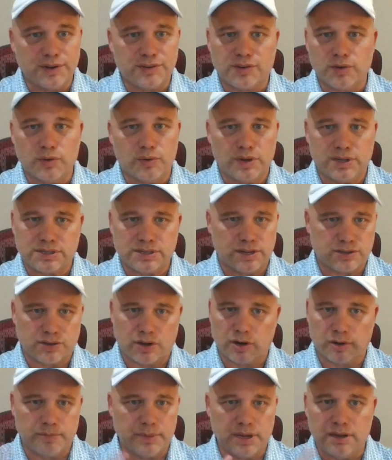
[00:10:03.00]
too. It's going
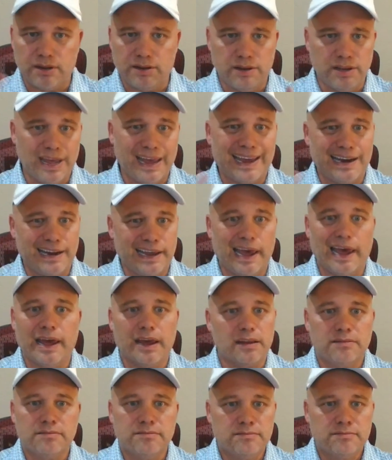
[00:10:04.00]
to be yin and yang.